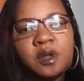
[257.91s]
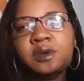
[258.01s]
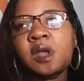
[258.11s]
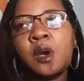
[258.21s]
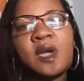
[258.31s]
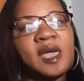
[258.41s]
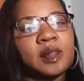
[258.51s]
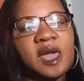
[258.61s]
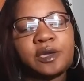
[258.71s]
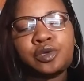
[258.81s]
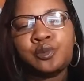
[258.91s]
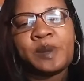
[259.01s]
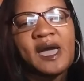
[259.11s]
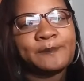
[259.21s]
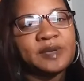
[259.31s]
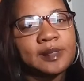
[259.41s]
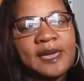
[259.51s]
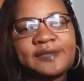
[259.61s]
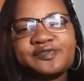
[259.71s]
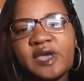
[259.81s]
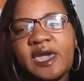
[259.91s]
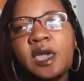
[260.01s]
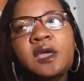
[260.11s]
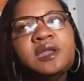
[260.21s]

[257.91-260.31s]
Don't act like you popping like that.